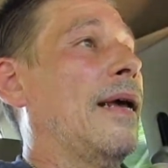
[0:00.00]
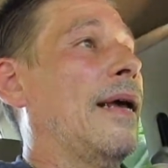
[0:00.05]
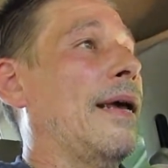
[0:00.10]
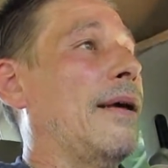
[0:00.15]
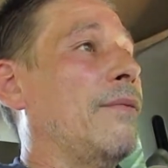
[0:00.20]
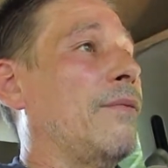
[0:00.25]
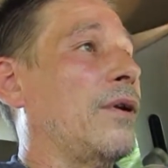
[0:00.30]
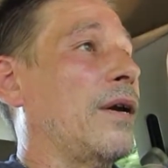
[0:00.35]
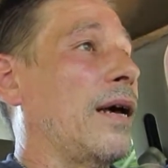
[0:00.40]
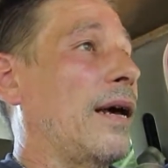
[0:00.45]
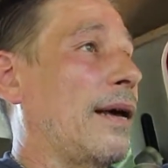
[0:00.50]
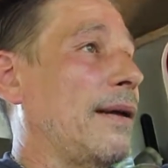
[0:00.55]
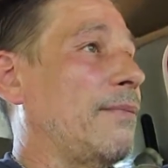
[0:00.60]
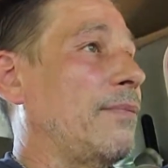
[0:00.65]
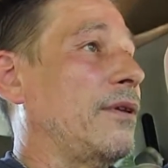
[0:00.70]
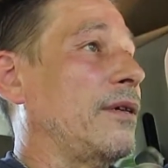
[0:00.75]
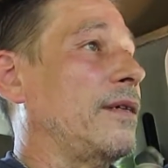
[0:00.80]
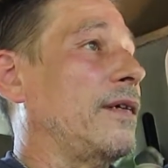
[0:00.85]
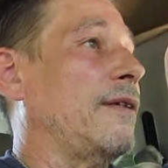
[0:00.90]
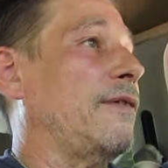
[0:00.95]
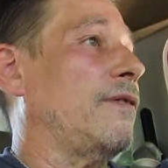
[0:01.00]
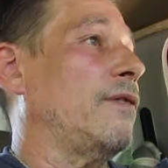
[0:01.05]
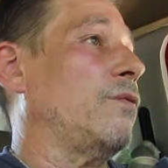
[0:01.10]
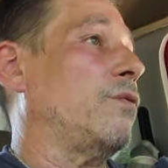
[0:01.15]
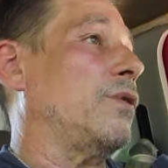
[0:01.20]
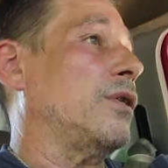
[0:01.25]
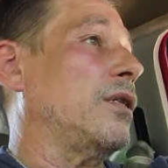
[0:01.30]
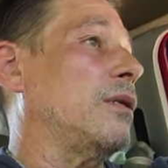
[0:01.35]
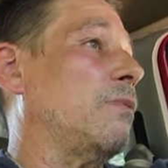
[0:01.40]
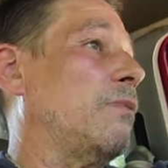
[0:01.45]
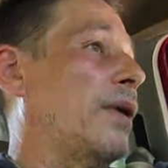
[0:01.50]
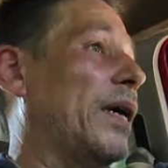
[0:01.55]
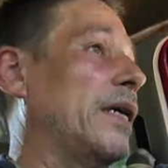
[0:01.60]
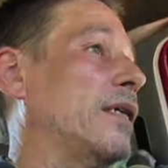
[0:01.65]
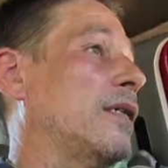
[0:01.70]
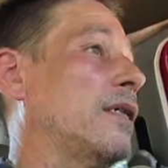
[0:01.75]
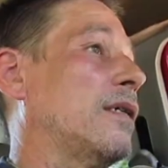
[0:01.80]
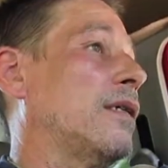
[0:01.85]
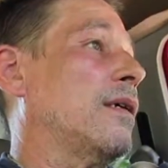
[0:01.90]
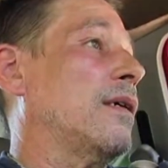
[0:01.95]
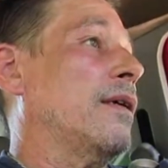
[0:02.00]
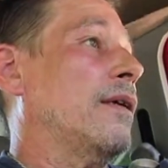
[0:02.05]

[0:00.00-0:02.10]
and what I believed was best